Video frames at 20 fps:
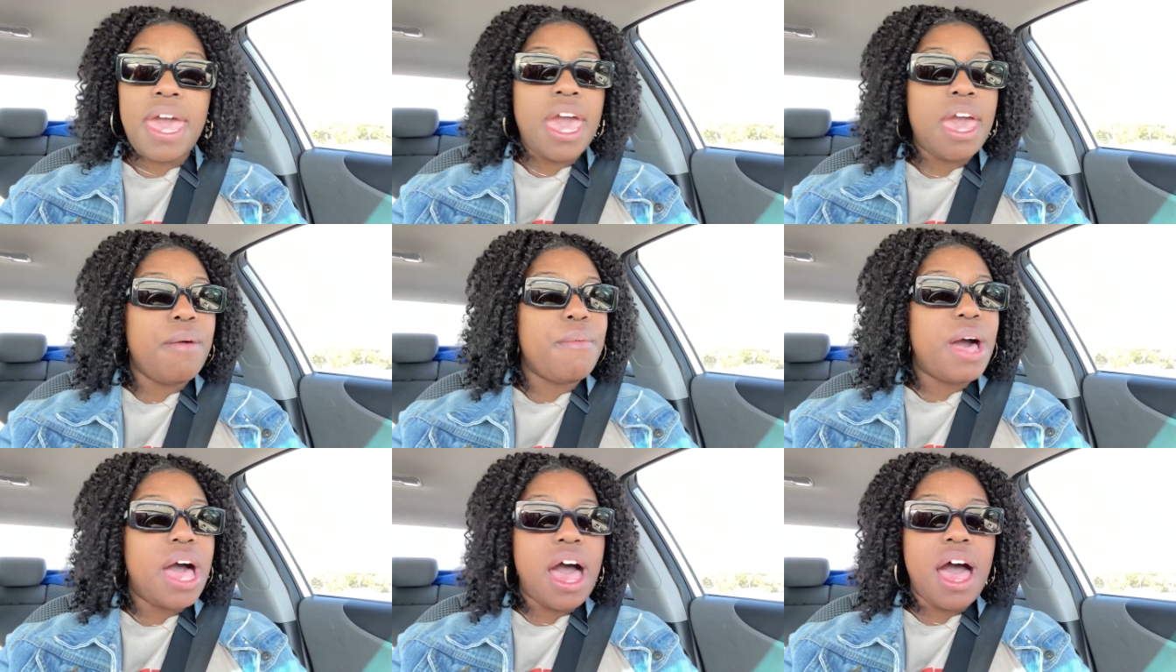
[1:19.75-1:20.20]

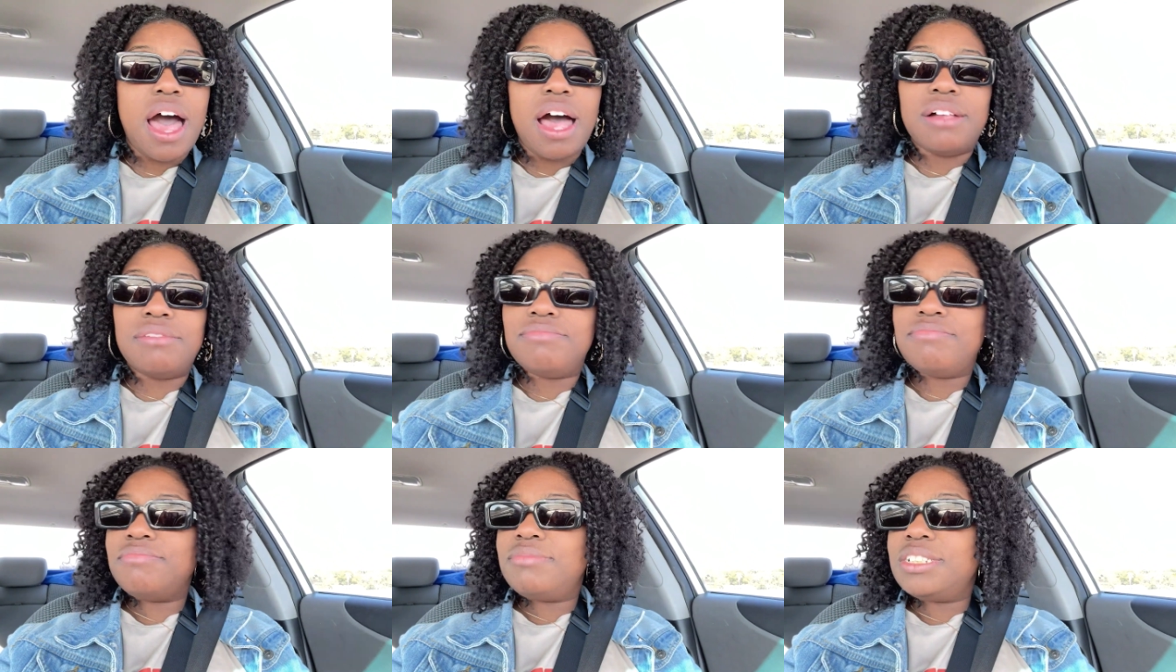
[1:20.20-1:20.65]
hang with
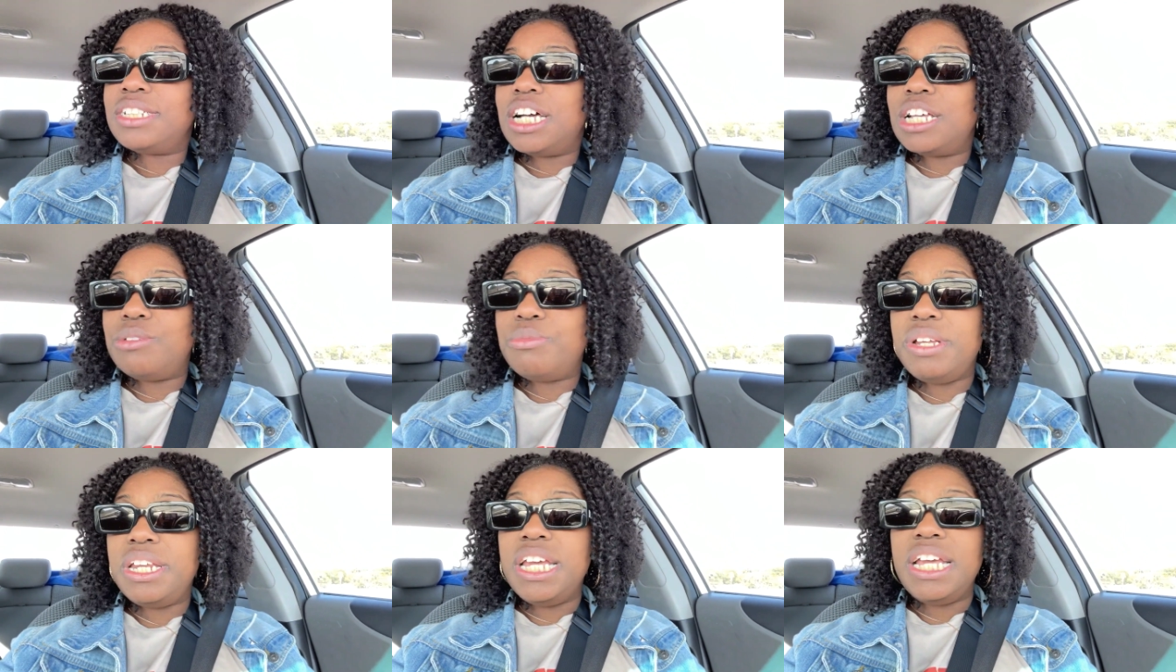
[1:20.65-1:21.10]
her
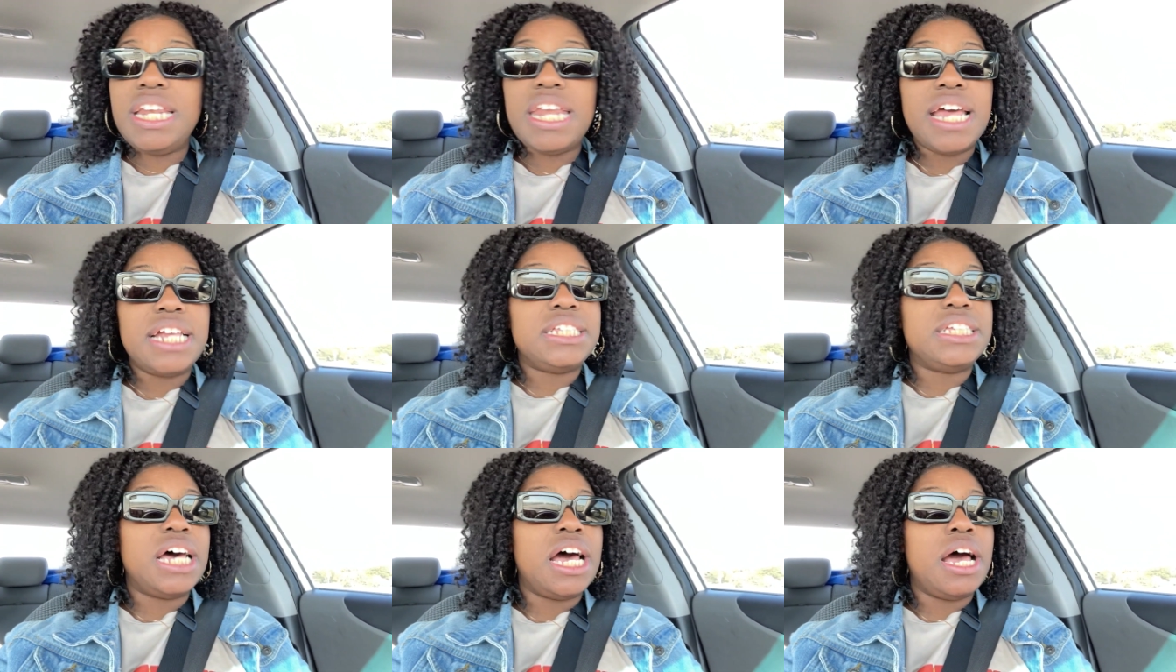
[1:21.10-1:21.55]
because we need
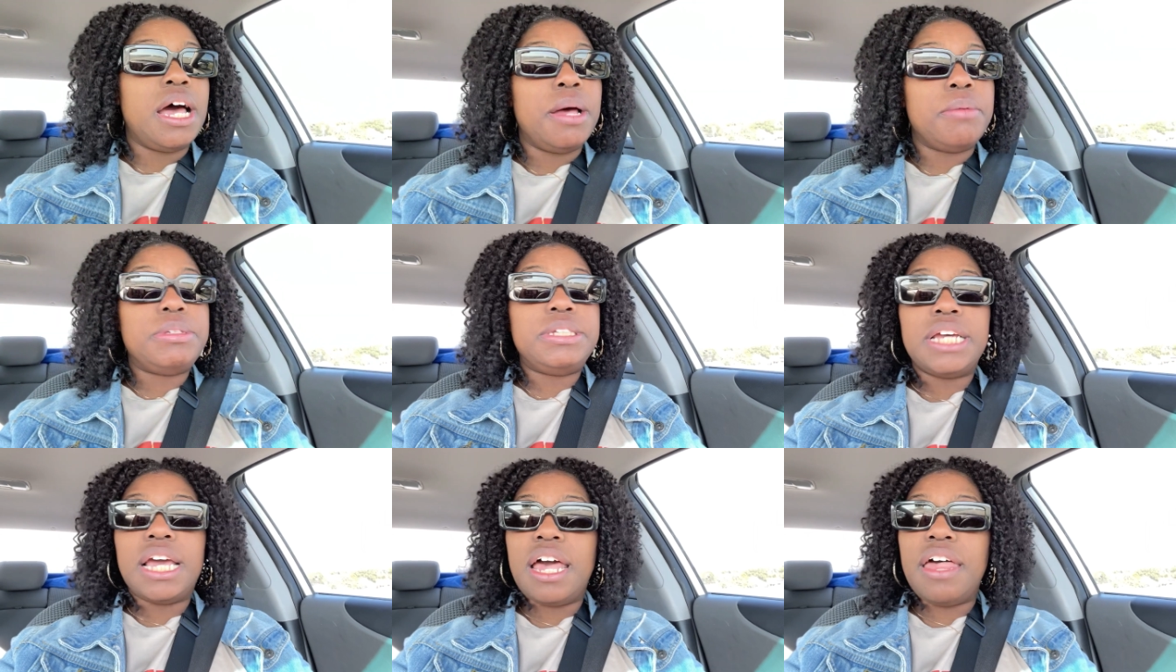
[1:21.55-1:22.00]
that
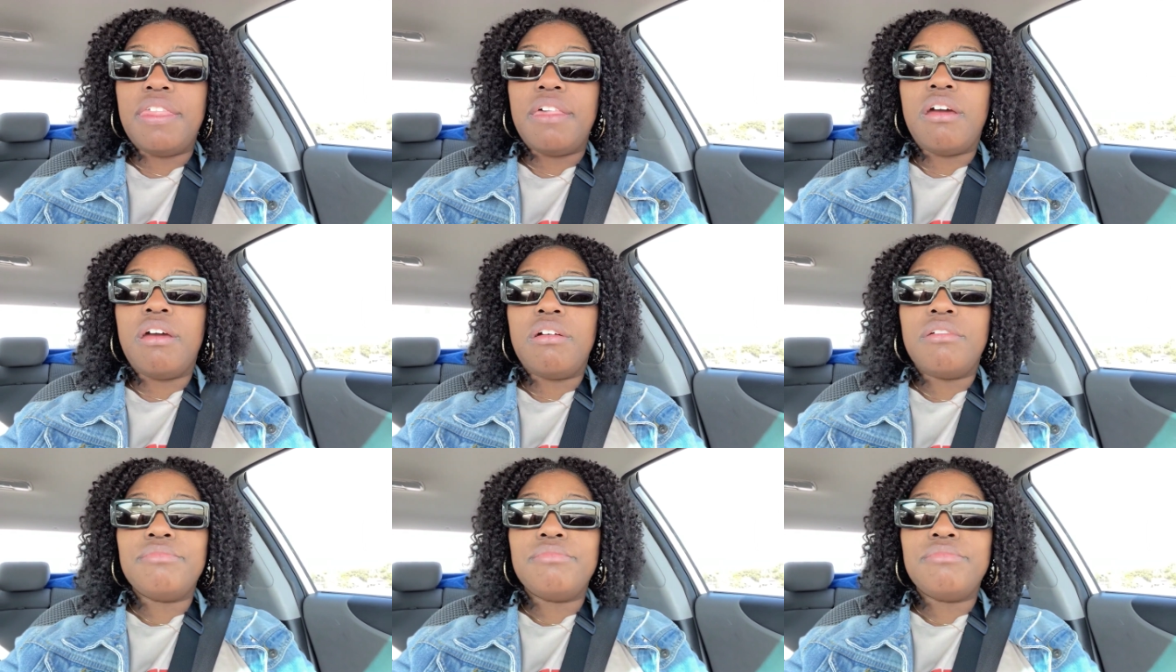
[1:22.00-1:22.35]
time together.